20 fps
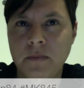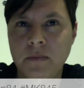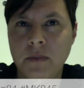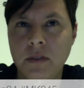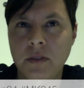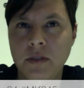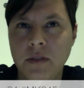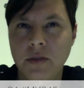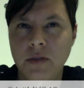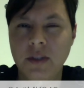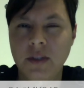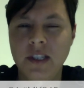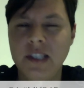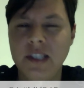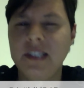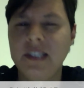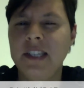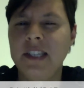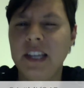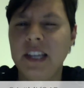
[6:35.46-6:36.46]
So this
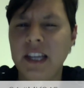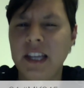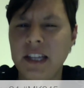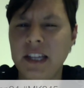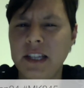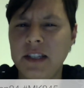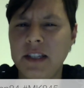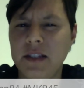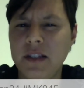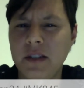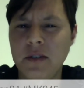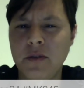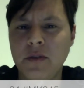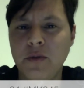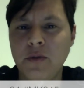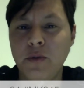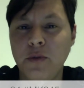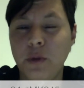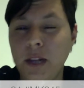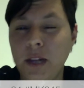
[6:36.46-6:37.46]
is key, this is
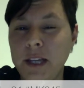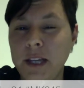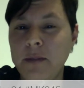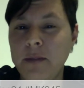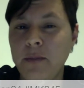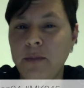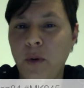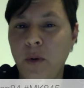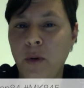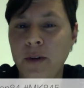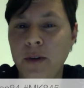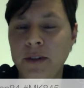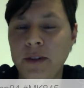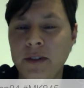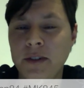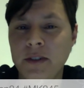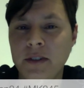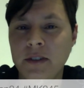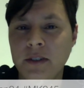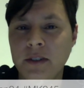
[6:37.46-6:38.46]
really
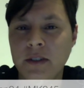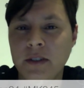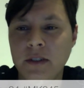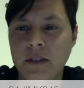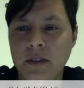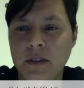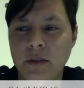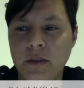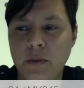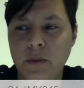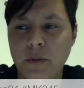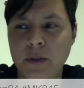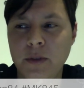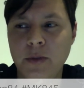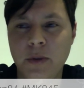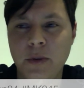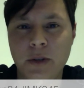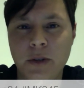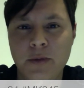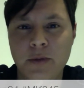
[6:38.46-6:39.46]
important when
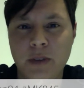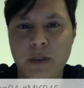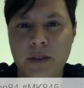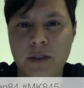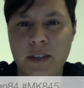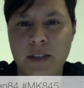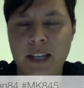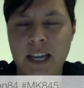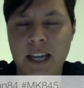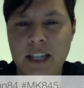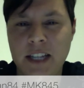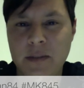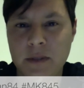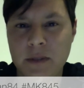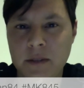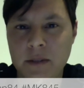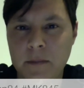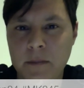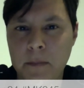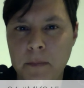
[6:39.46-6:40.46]
you want to drive
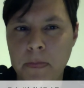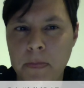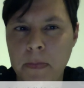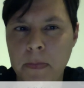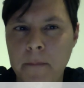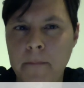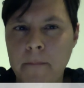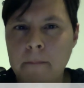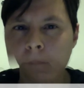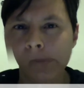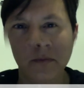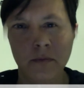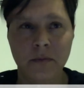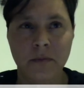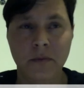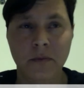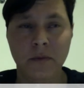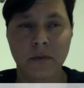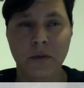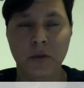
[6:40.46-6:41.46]
engagement.
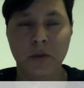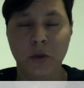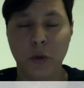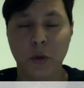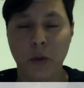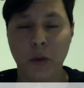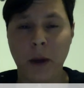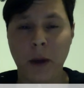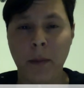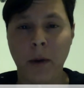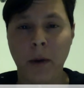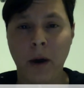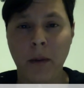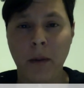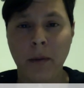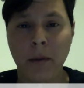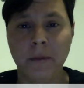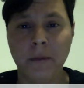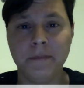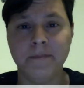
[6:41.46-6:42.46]
To wrap
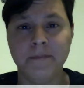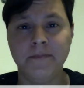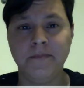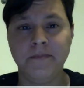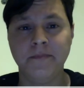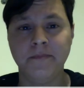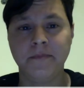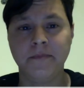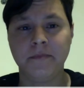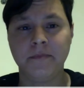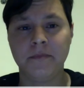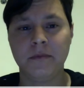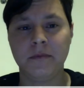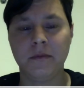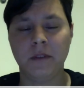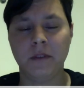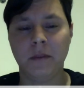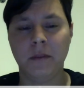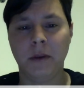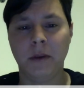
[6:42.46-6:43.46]
up
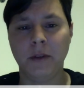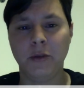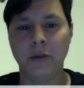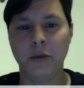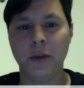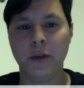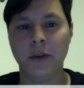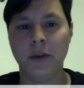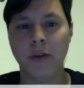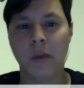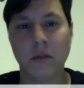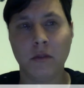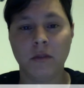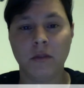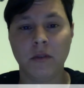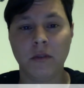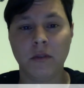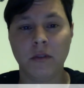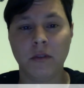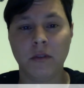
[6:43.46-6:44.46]
about Twitter,
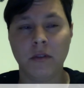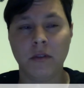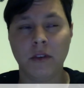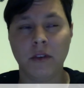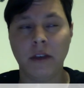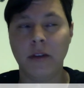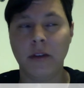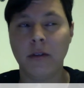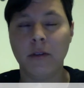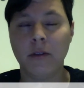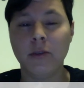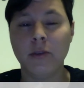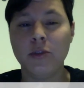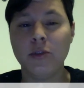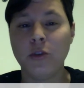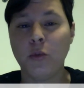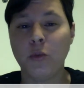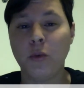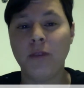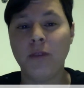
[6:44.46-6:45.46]
in
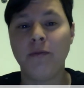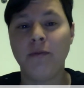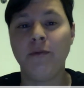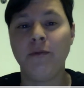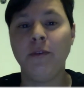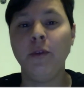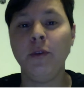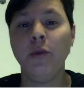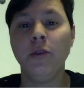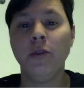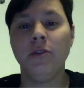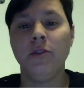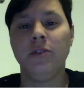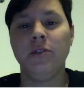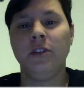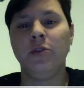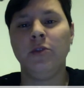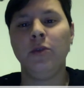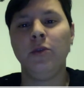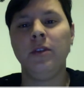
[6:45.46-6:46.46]
conclusion, what fuels
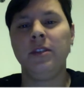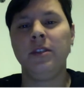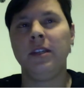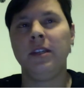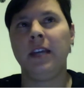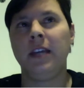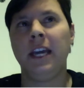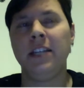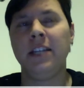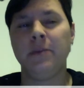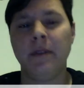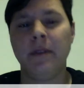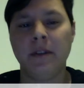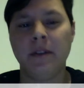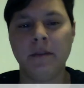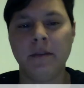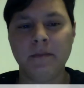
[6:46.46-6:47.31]
a tweet's engagement?